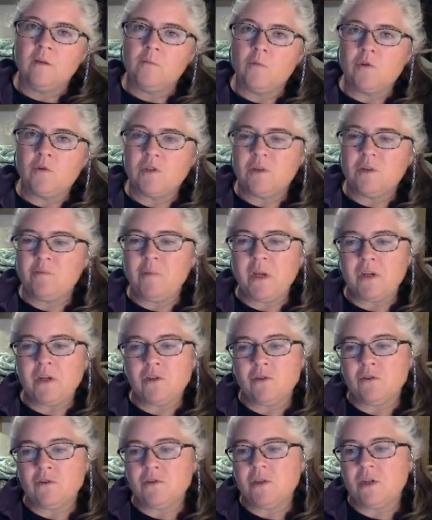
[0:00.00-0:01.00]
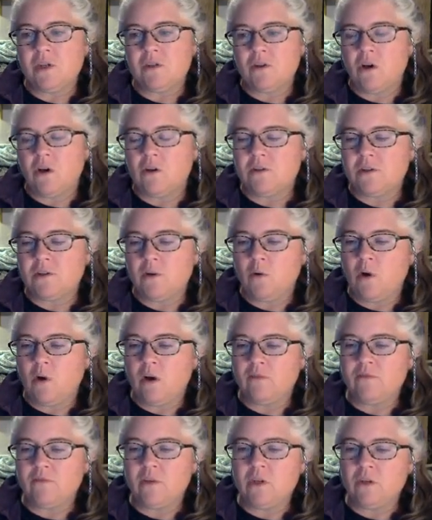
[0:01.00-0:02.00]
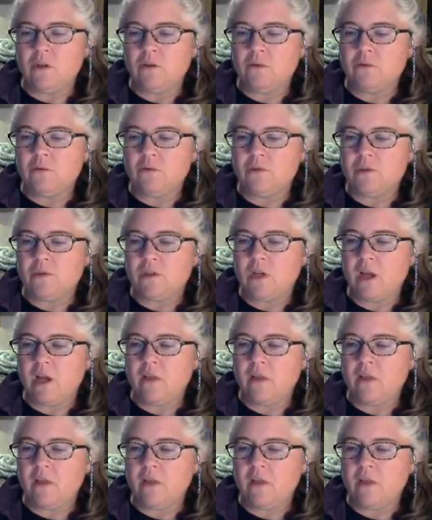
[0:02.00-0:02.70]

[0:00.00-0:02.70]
Motion pictures is also often used.